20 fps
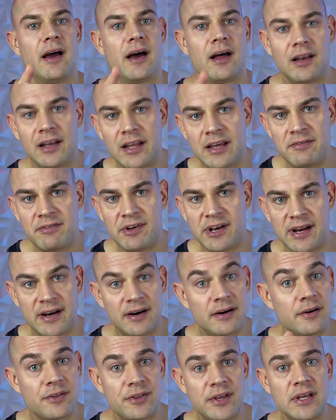I'll leave it
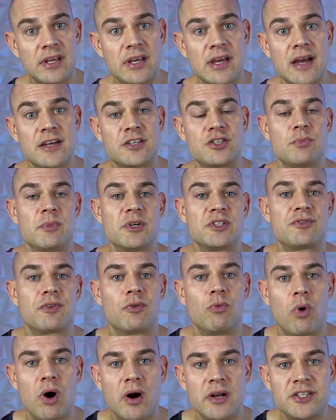here. Thank you guys so much for
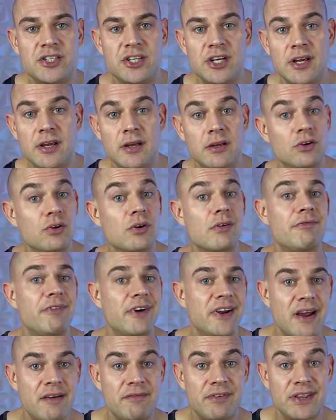watching. You can
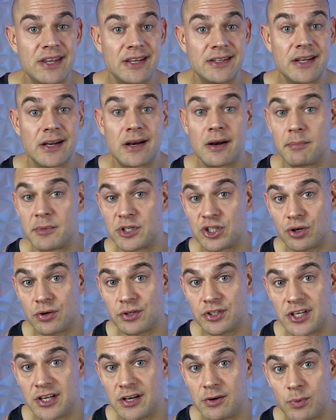find everything that I'm
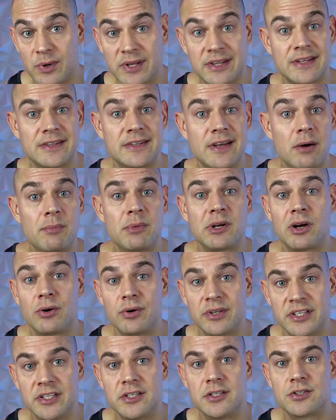associated with down below
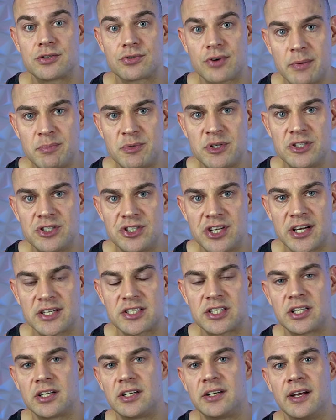in the description
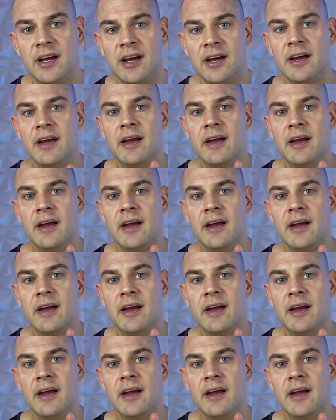section.